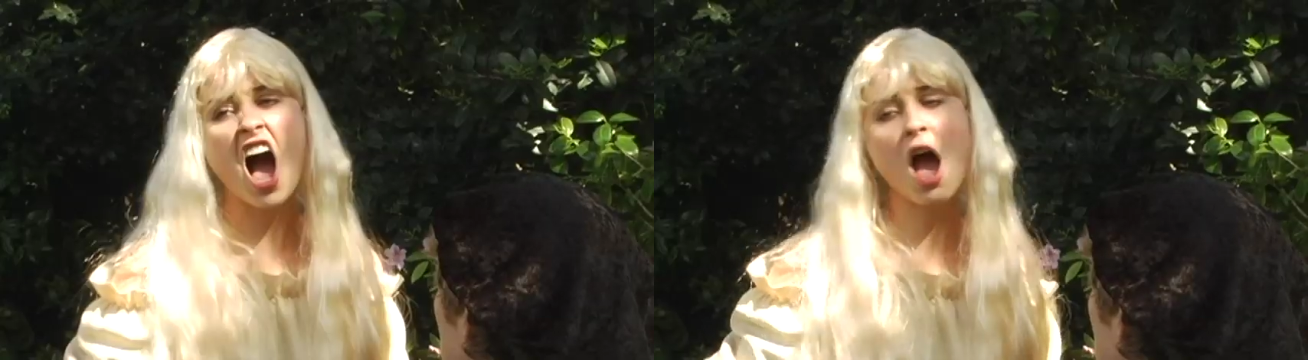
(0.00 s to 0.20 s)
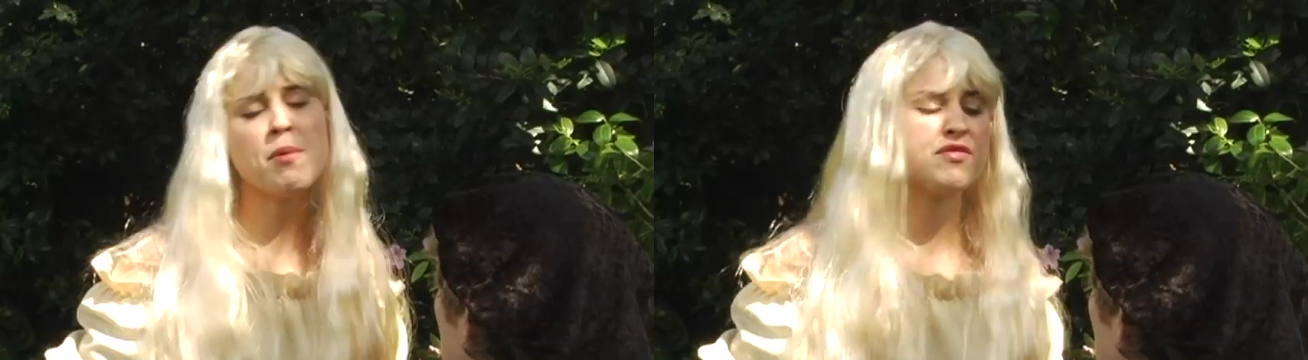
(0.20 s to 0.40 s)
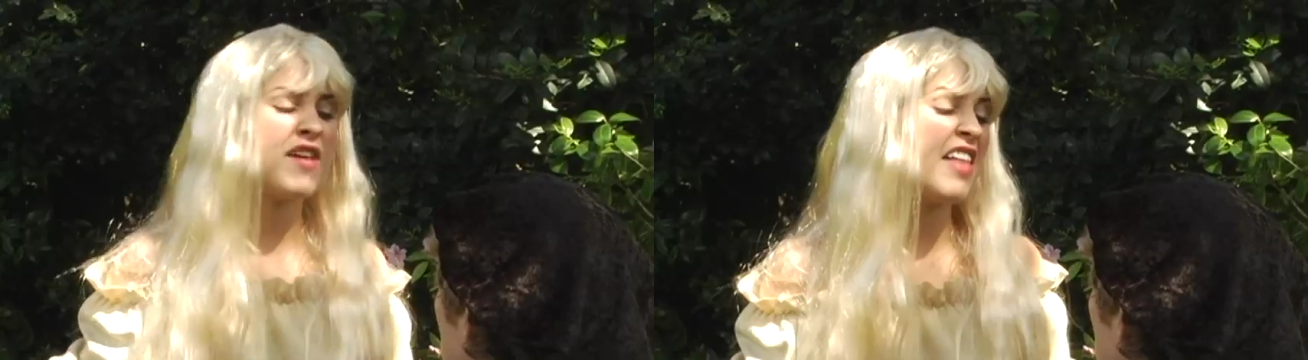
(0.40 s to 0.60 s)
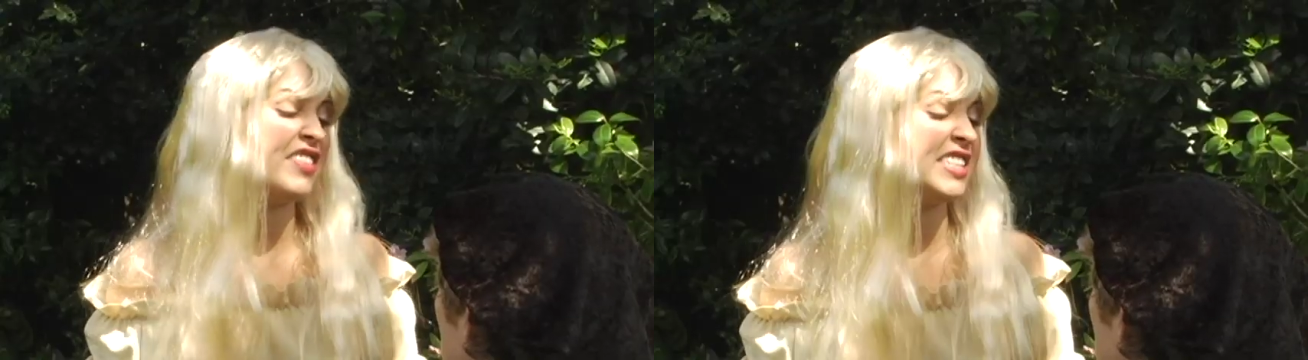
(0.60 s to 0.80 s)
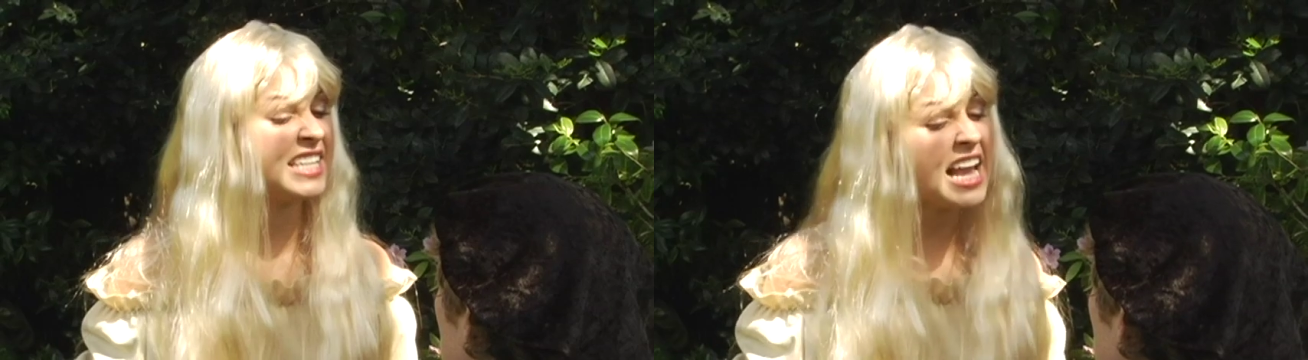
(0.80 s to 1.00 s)
I would
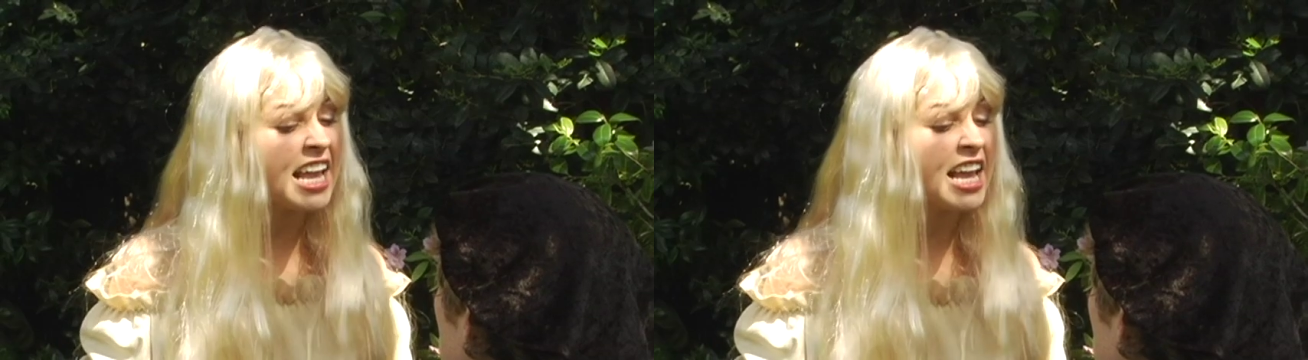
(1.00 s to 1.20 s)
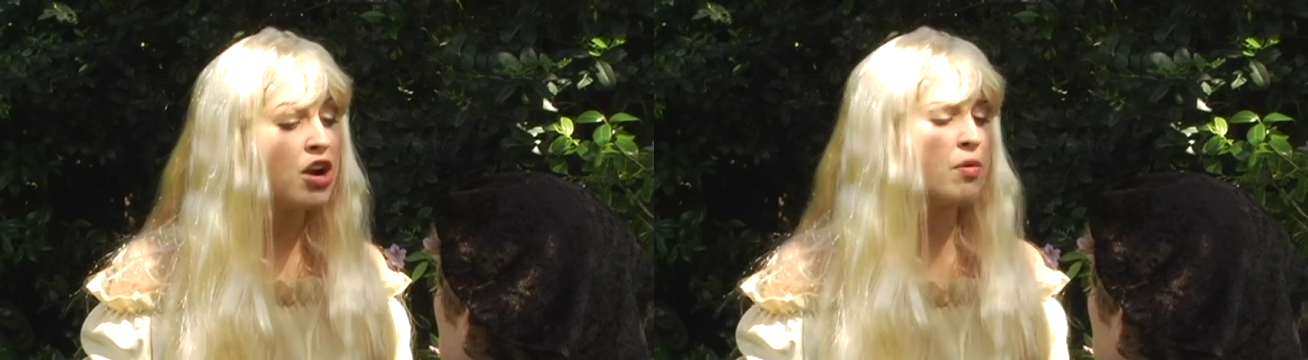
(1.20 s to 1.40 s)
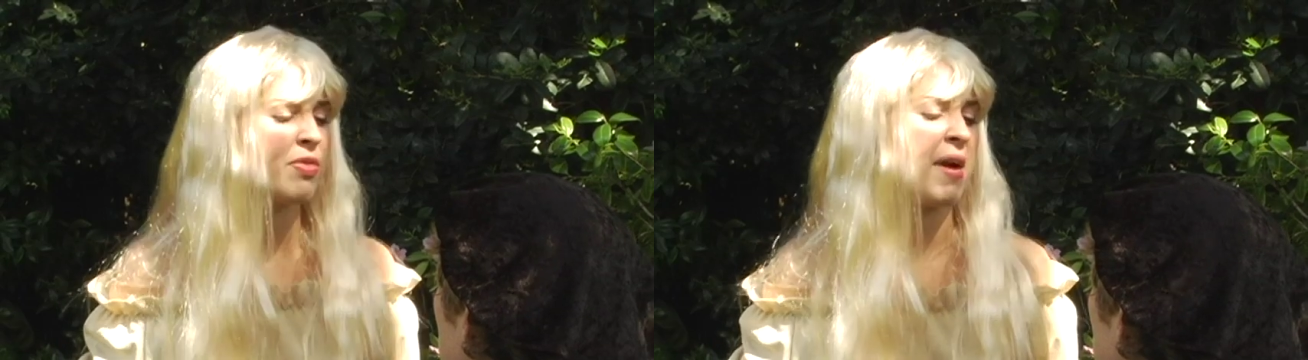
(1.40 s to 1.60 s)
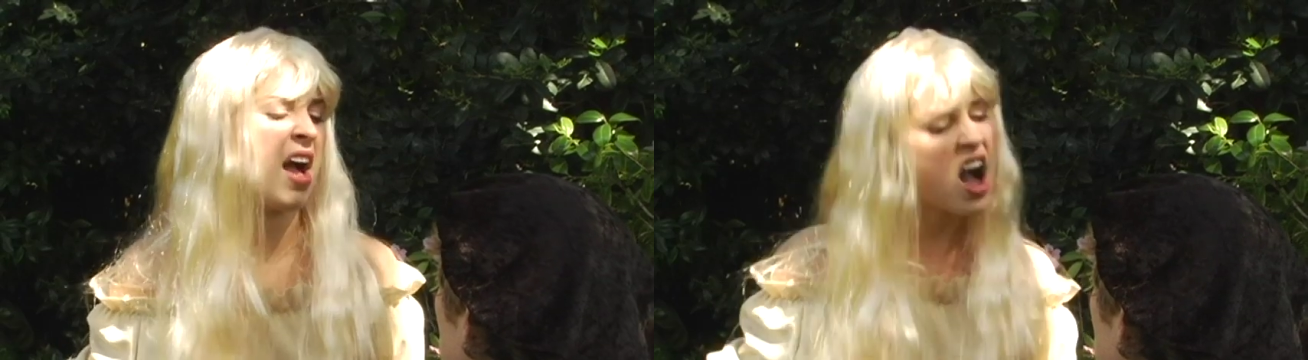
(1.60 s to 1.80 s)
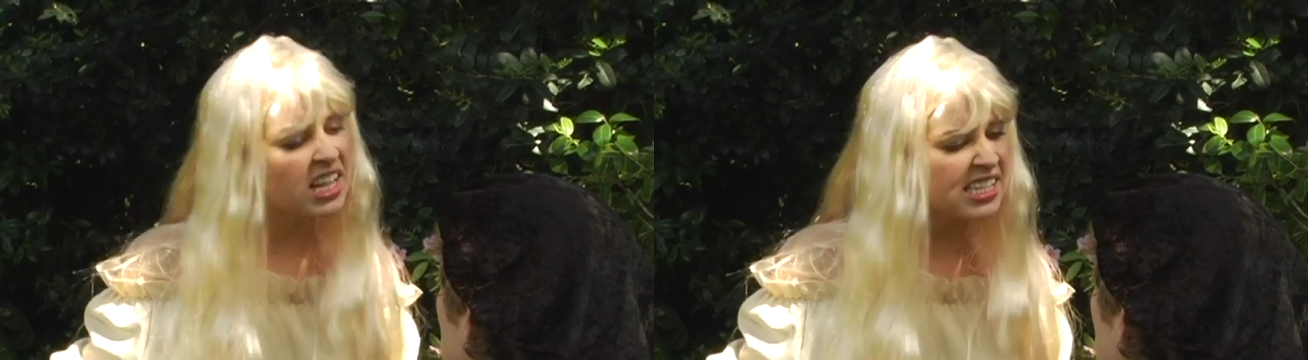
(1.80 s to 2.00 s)
rather stay here with my
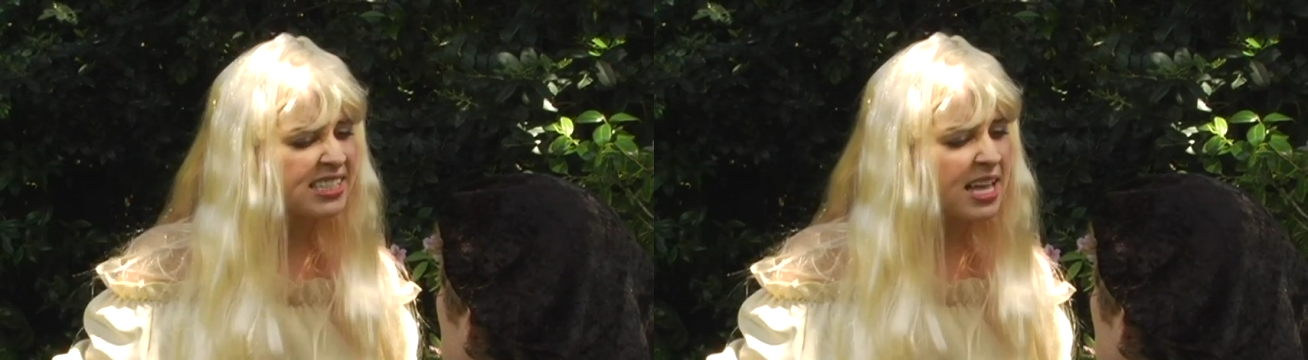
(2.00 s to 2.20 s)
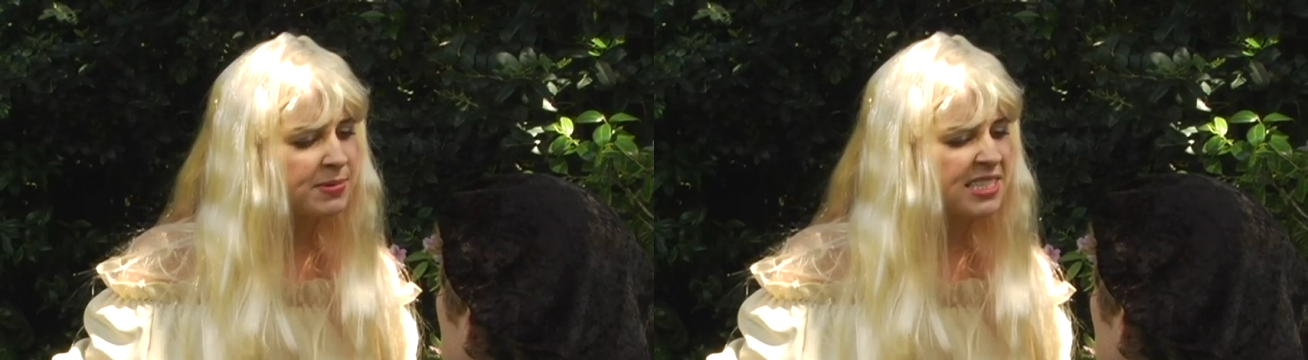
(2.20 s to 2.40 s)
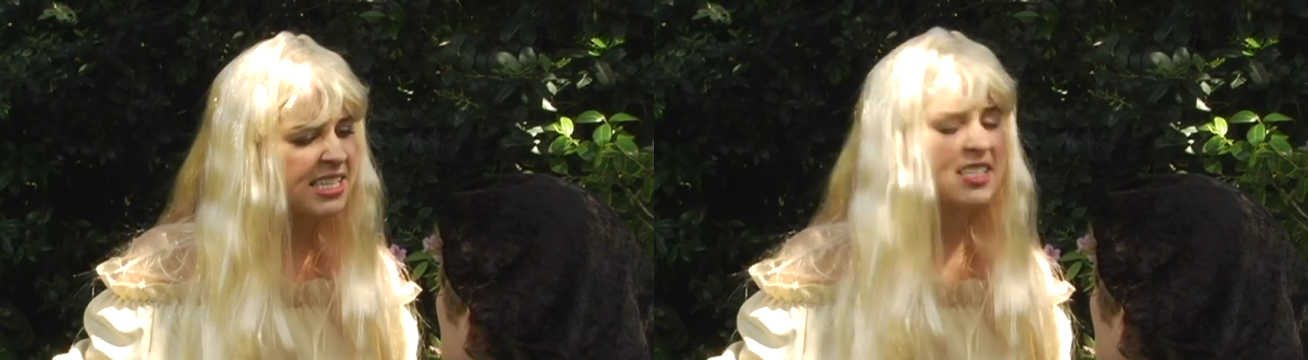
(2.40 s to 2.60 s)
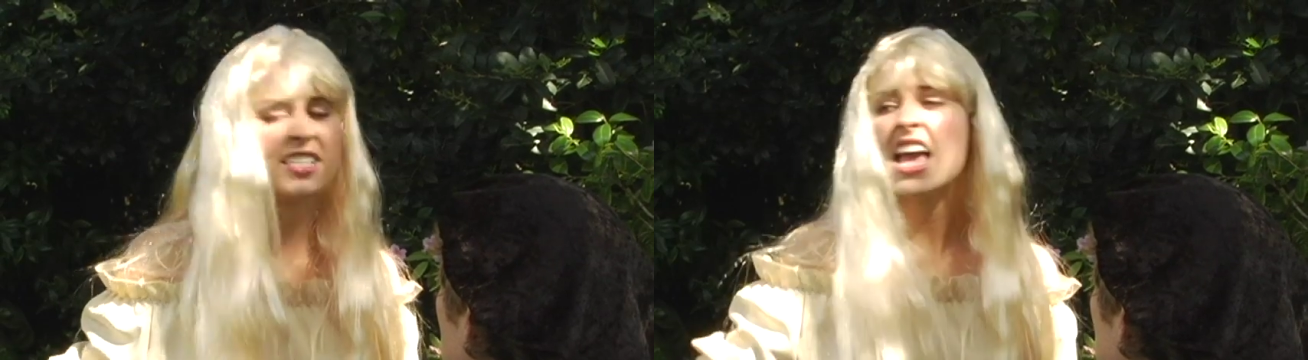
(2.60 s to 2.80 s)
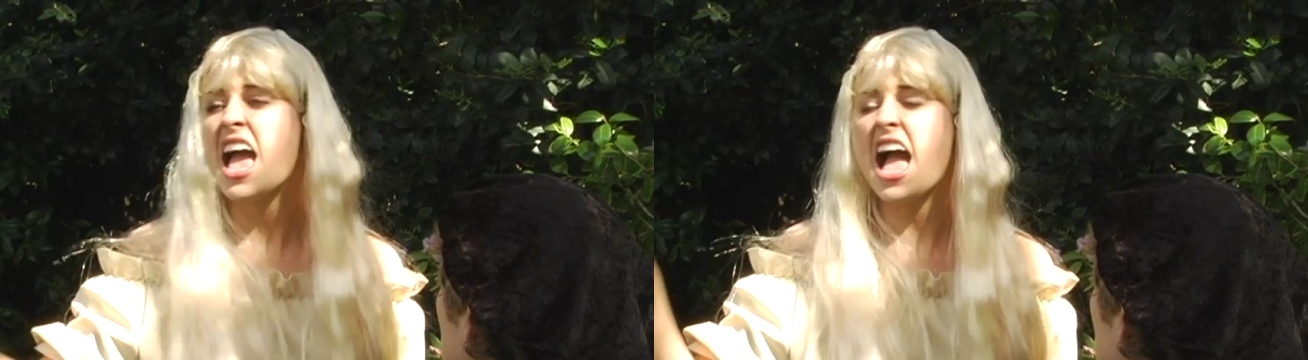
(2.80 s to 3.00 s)
ugly stepsisters